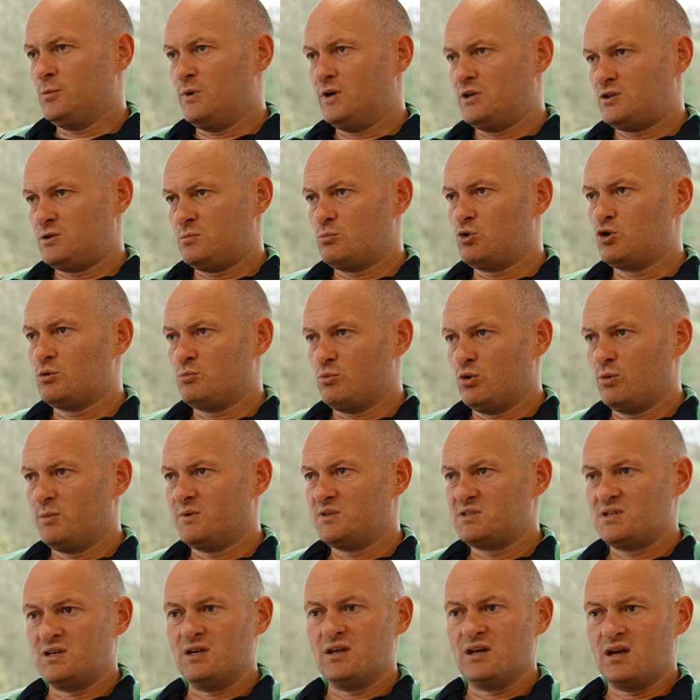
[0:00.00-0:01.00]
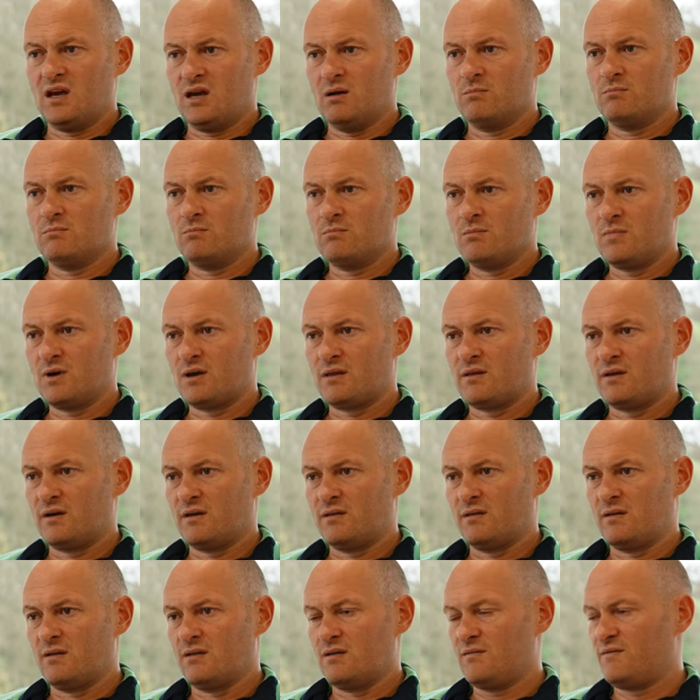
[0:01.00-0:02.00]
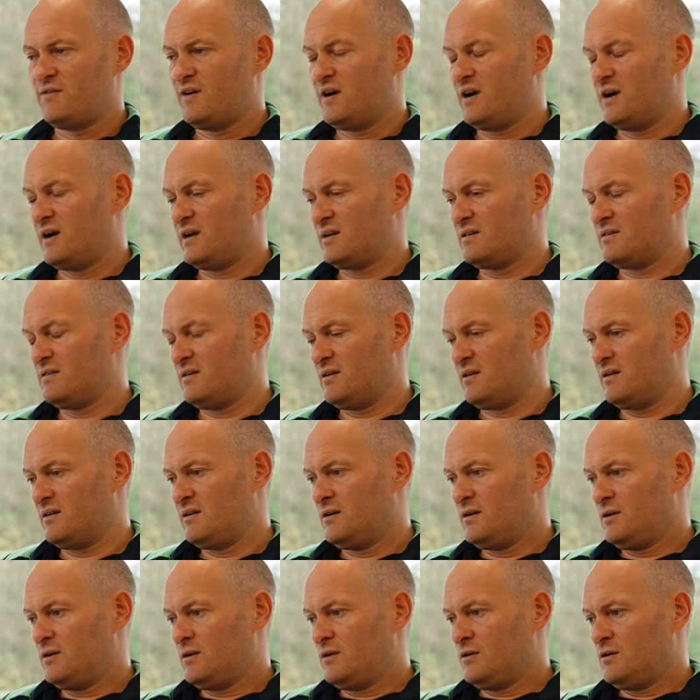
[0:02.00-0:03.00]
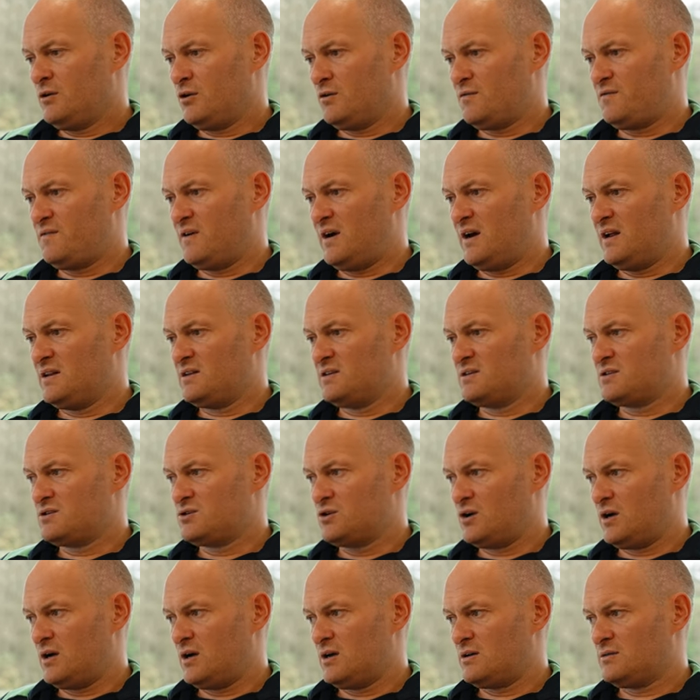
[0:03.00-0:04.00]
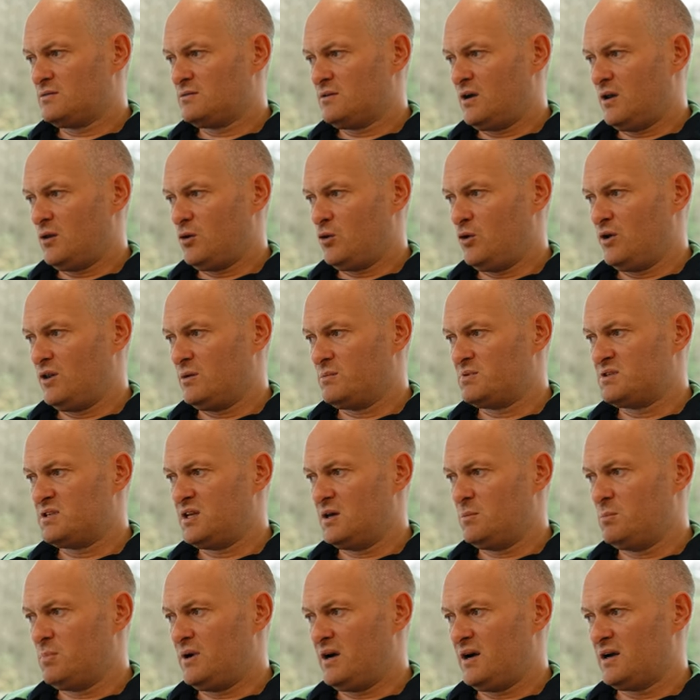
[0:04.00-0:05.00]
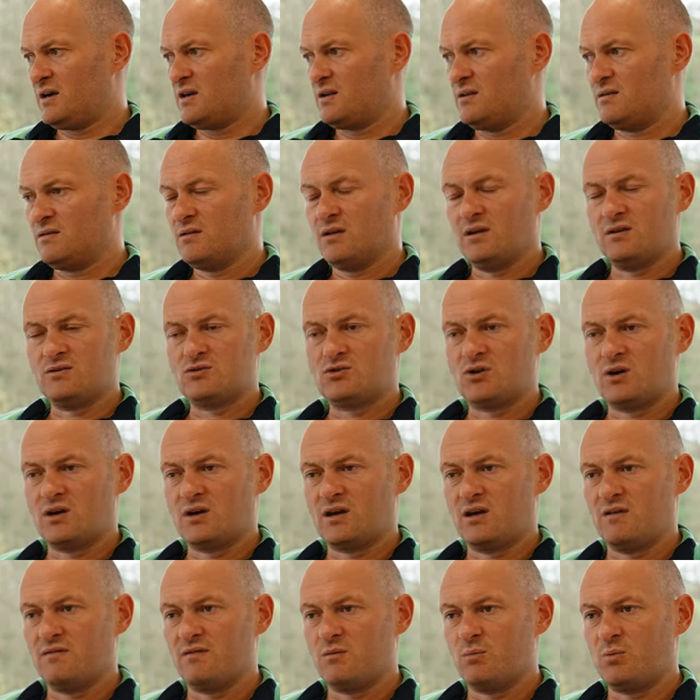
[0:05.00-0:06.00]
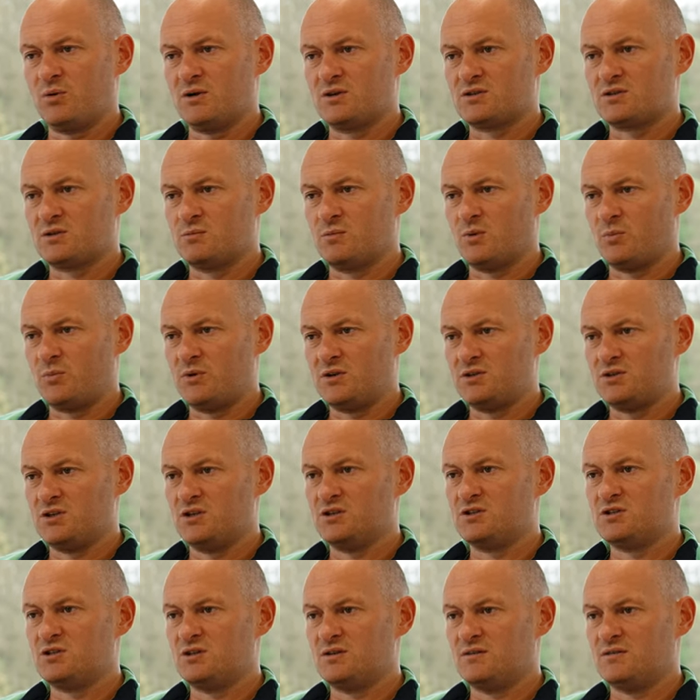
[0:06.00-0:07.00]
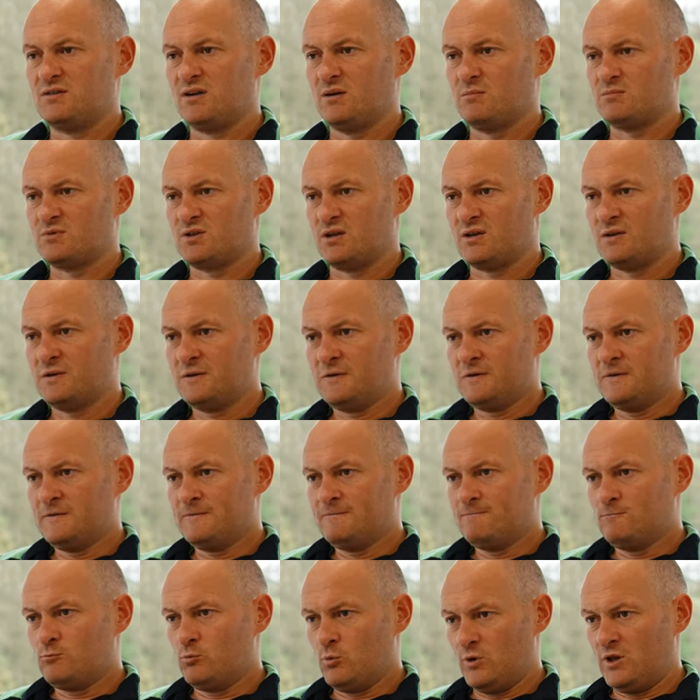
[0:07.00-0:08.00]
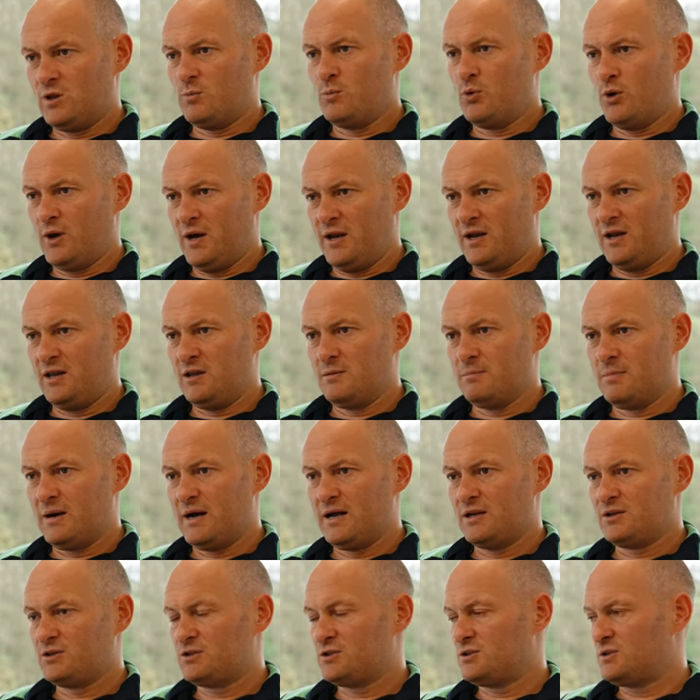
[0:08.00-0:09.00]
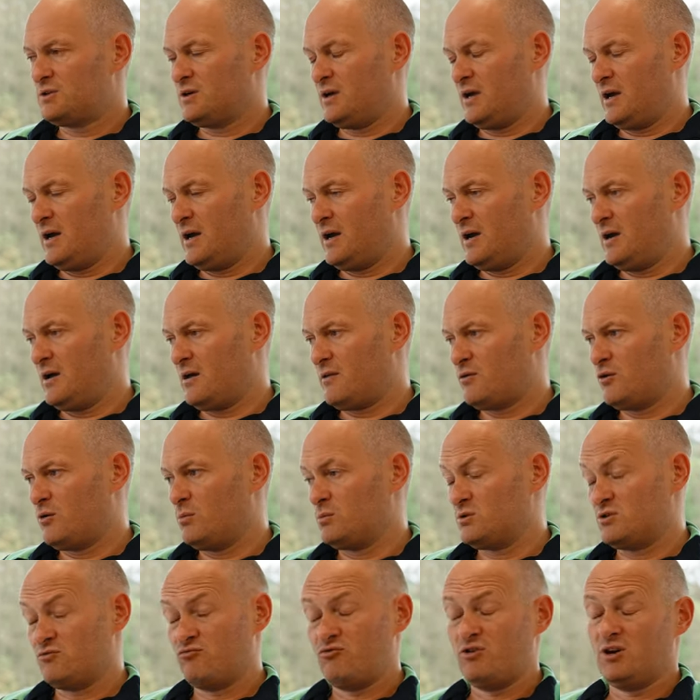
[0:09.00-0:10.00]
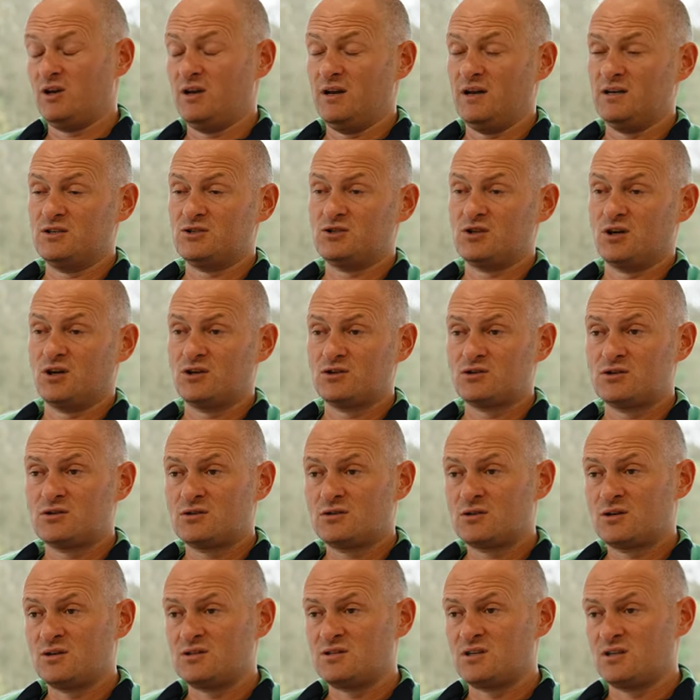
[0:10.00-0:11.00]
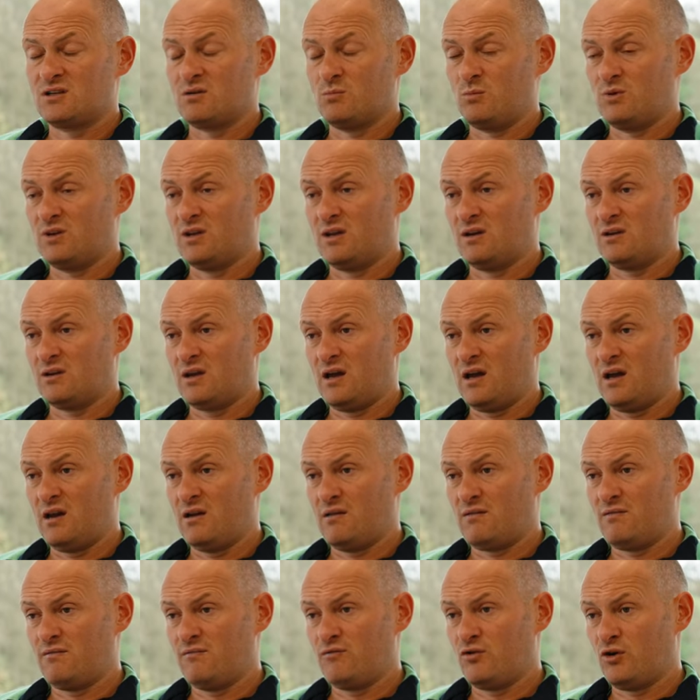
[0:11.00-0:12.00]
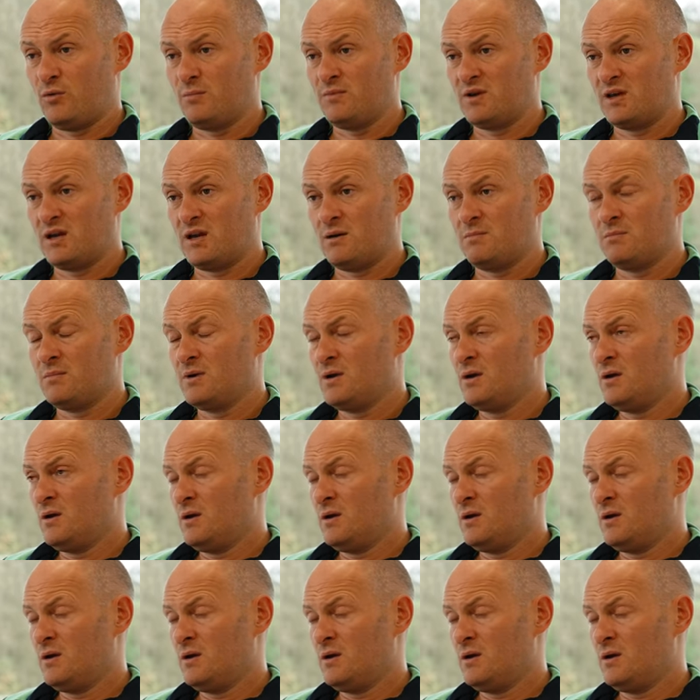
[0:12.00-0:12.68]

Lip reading: We had some good moments in the game. I think that the fact that our fans, sort of a lot of them stayed back and sort of gave the players some appreciation in terms of what they put into the match, I thought was a really nice touch, considering we didn't get anything from the game.